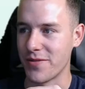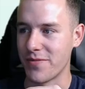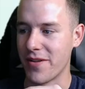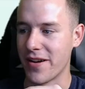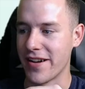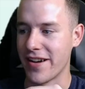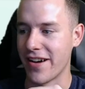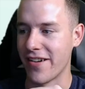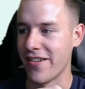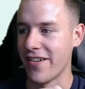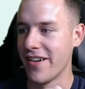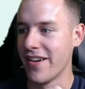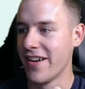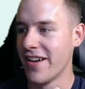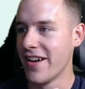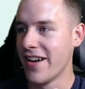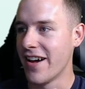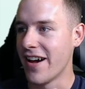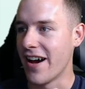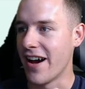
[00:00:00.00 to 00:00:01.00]
now.
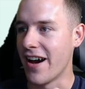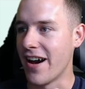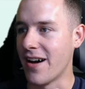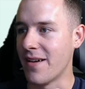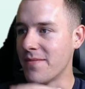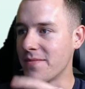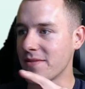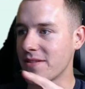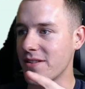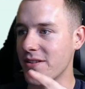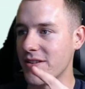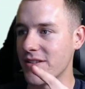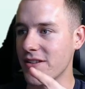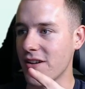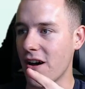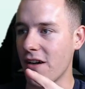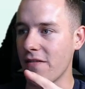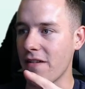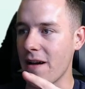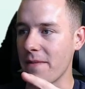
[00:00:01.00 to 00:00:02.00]
Um, so it's
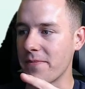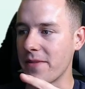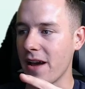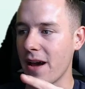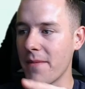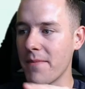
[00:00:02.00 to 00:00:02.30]
all wrapped up.